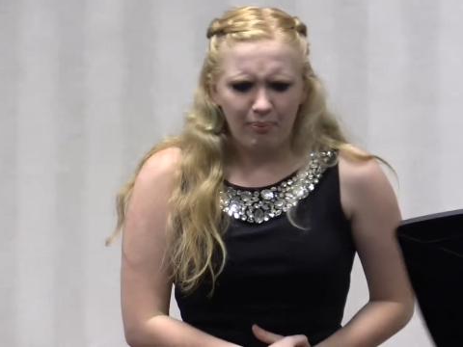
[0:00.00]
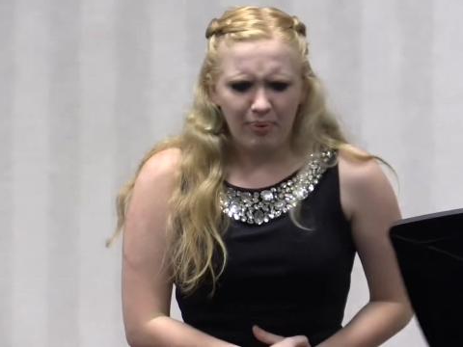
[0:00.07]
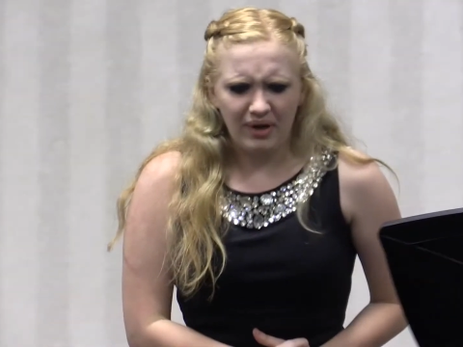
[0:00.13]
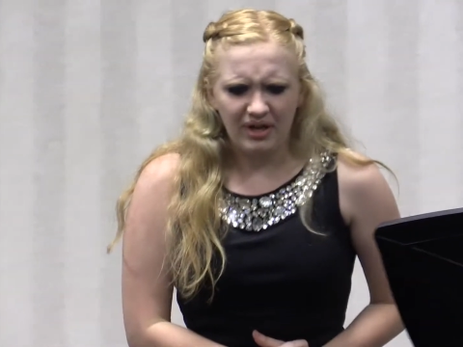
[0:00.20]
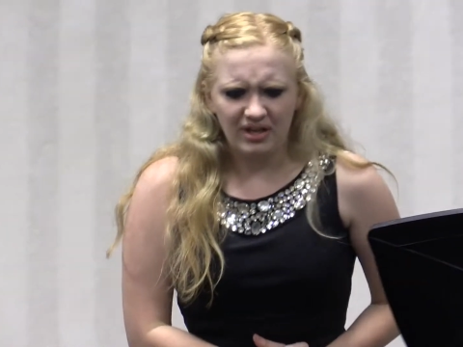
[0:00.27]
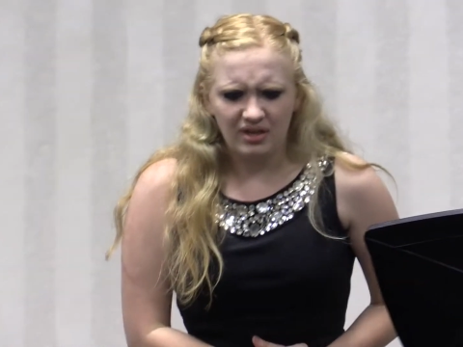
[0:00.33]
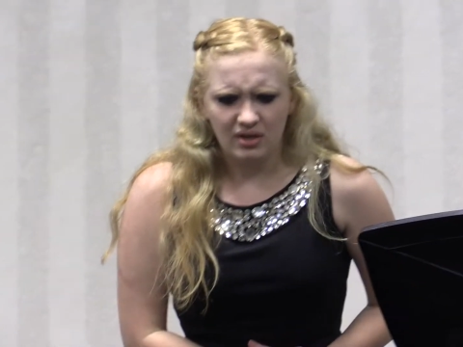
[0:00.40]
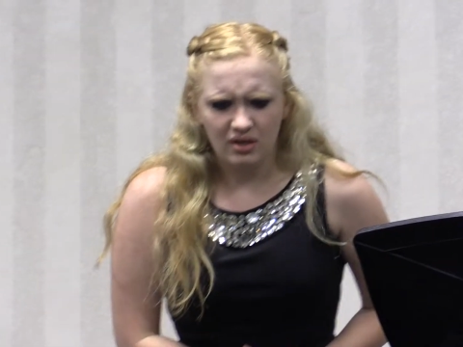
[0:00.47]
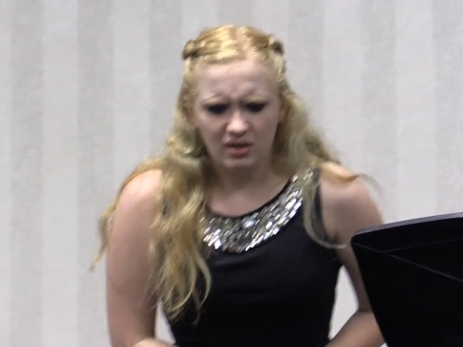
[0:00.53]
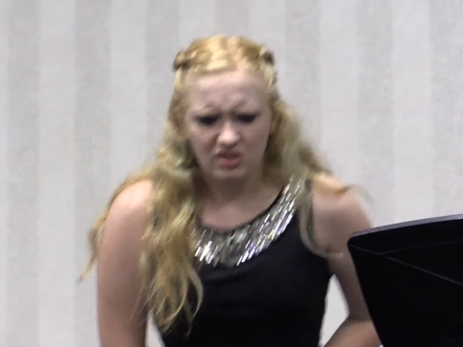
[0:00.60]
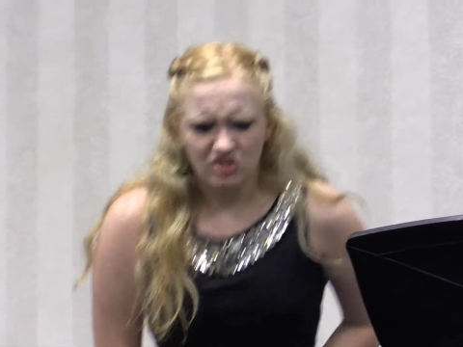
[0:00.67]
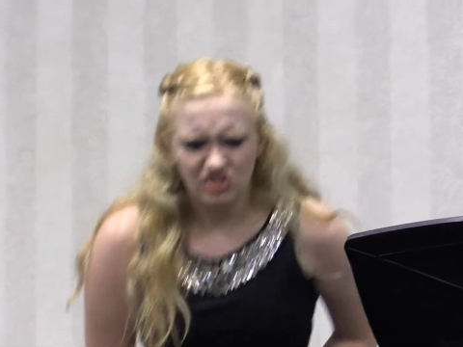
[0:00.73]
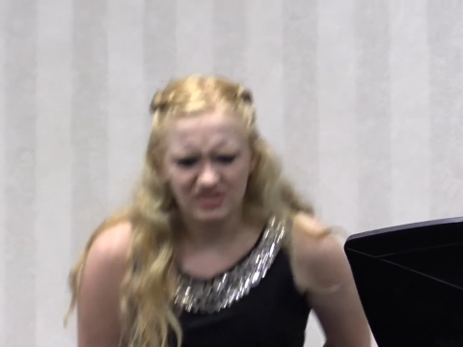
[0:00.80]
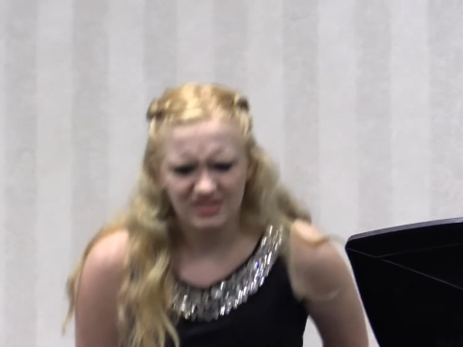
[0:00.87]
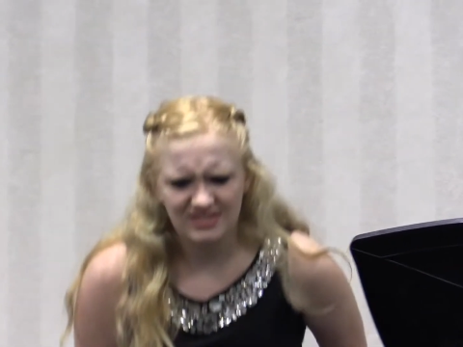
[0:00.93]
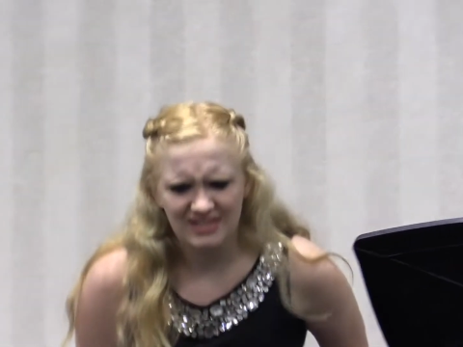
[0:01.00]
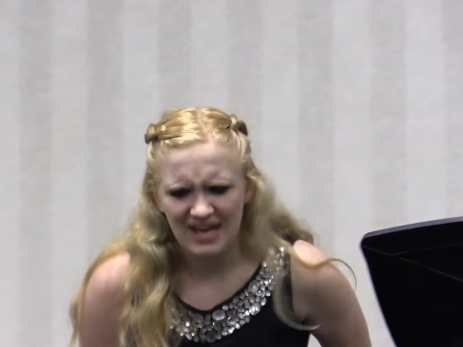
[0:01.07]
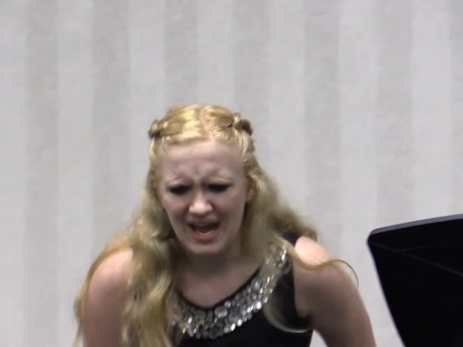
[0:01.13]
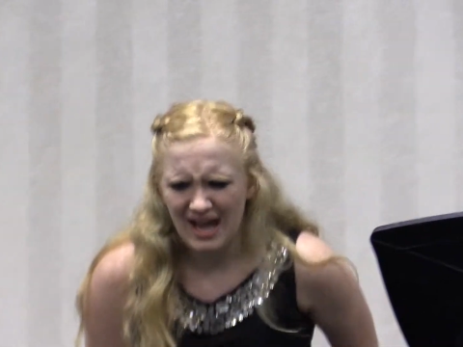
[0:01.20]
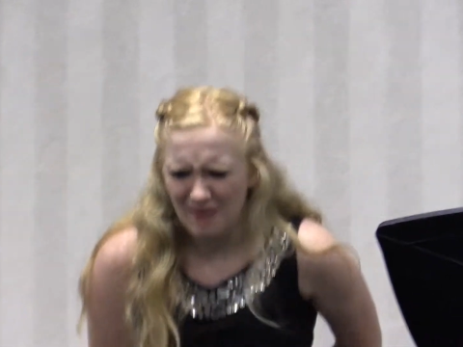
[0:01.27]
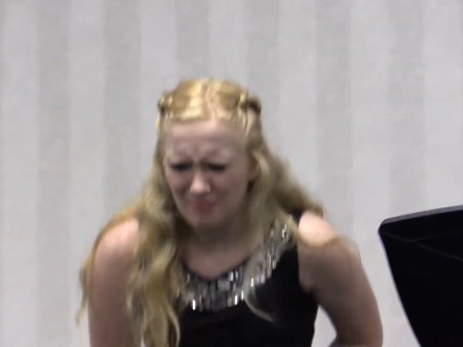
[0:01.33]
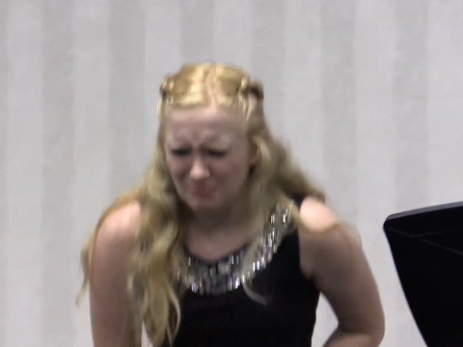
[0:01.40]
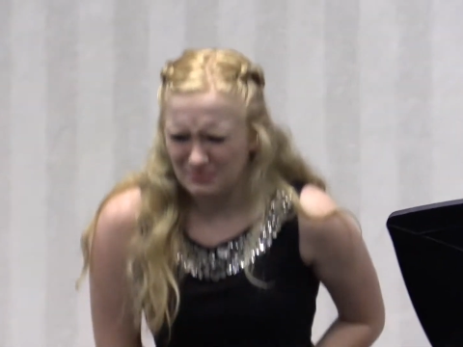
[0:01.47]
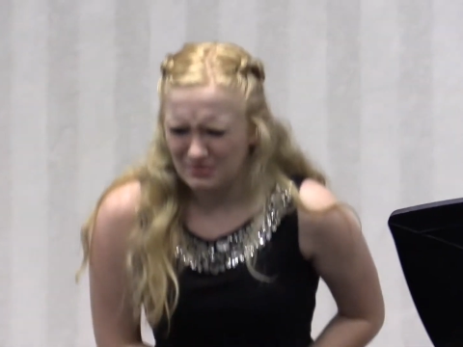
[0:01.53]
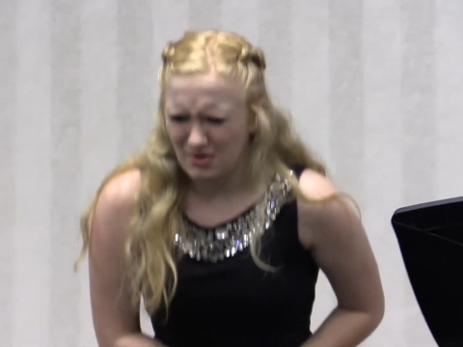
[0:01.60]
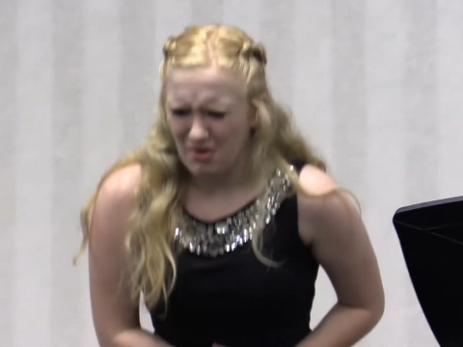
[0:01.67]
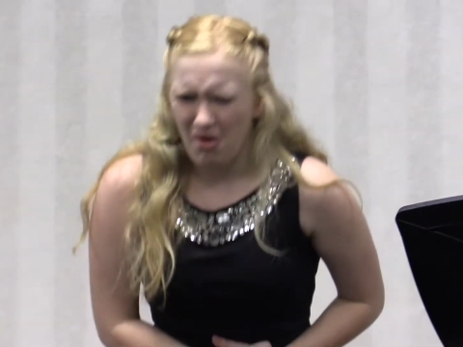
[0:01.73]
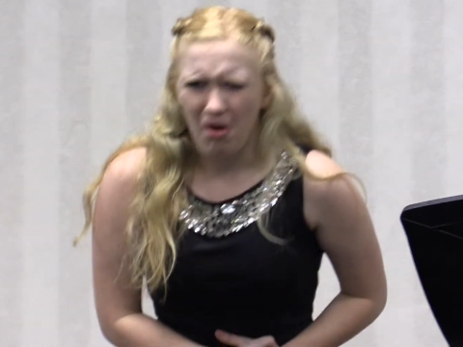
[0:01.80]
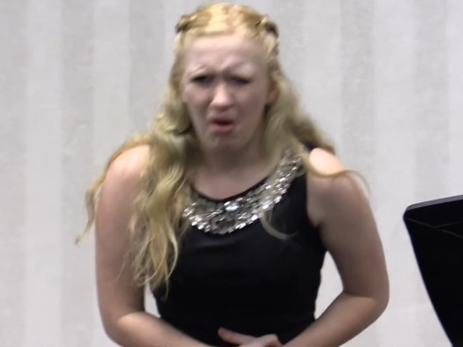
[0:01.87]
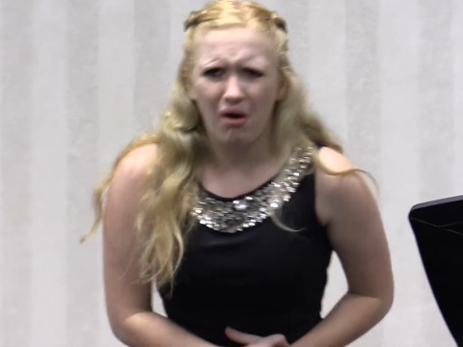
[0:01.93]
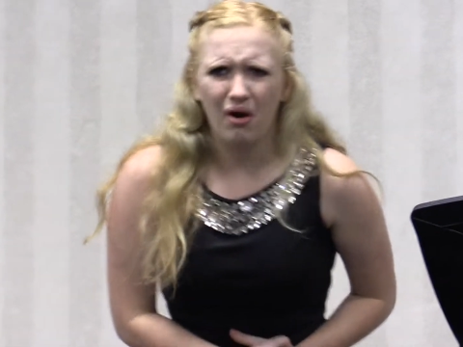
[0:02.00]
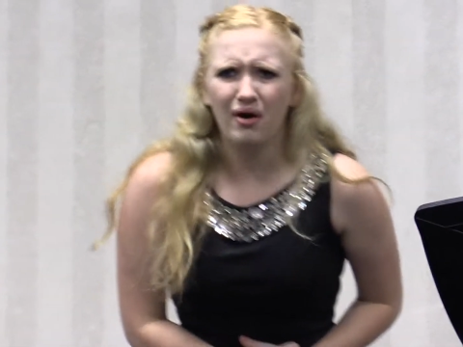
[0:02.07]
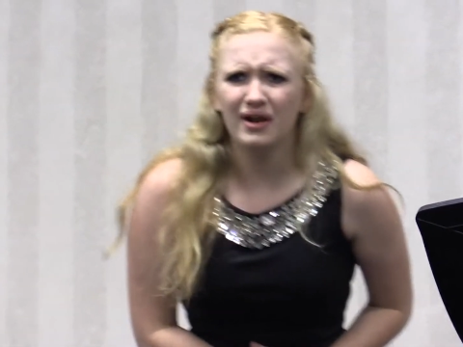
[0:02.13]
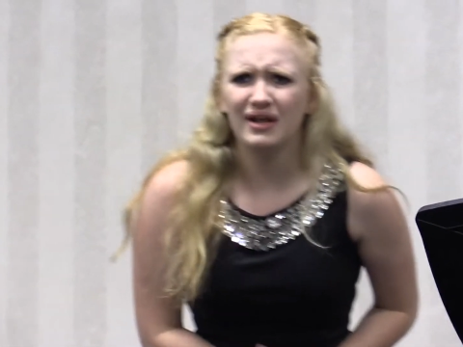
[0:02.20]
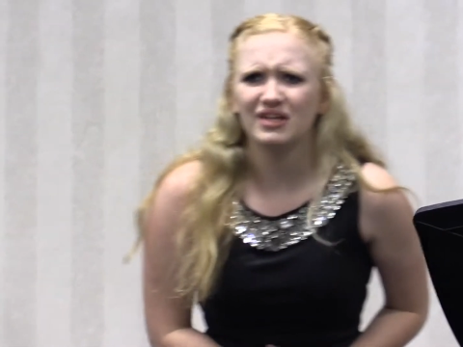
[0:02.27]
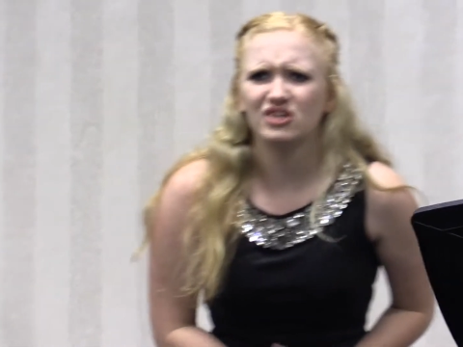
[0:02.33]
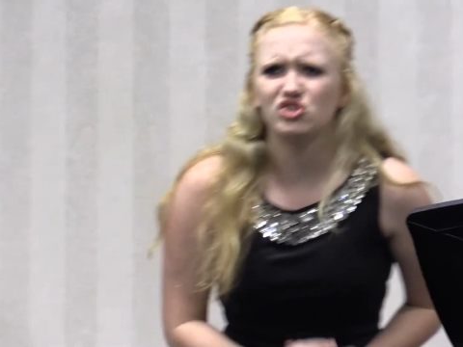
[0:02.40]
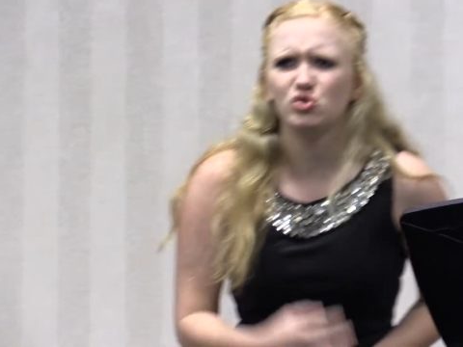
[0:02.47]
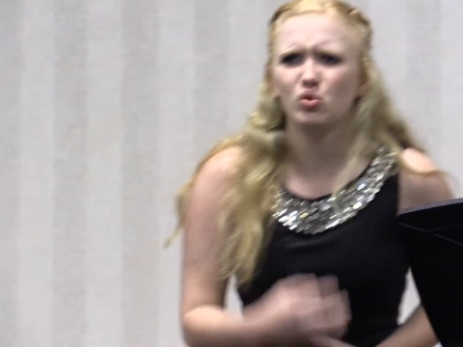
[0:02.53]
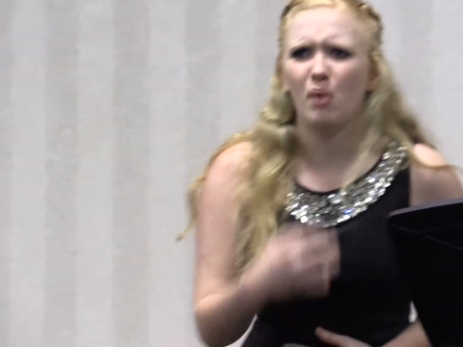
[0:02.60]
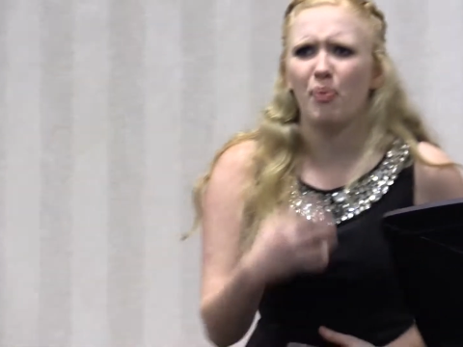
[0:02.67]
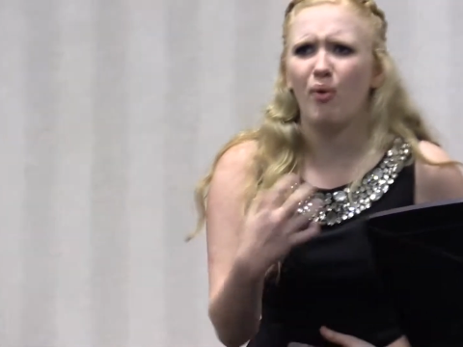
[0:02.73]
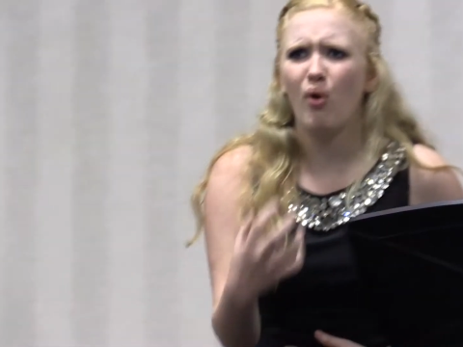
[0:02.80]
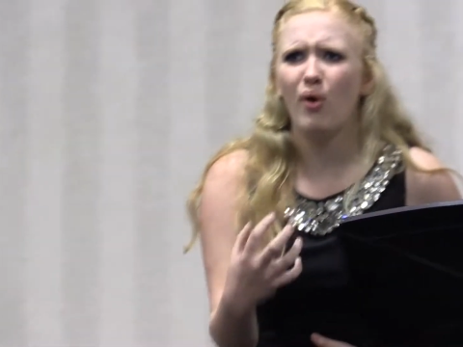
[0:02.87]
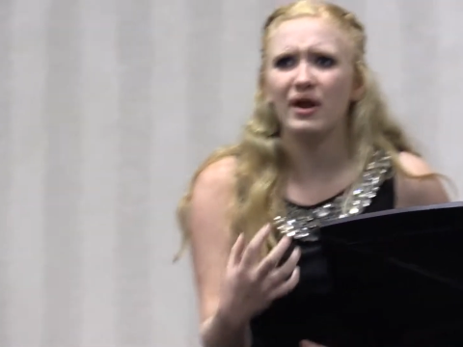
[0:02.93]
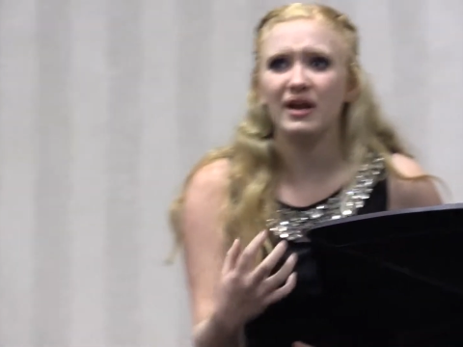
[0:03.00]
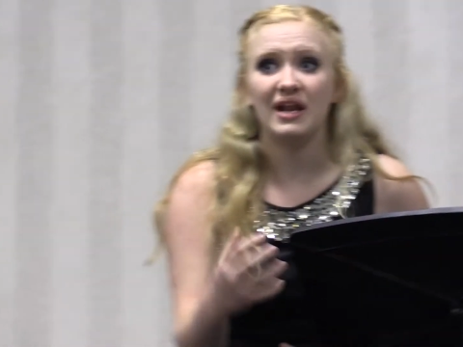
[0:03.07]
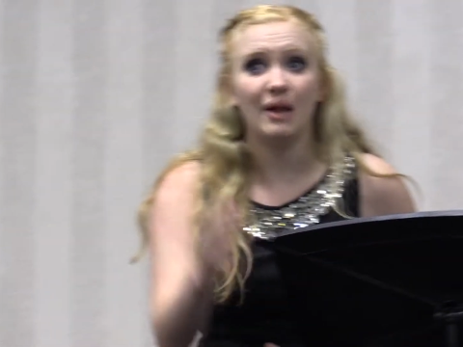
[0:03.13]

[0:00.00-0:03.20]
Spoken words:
But it just kept hurting to a point,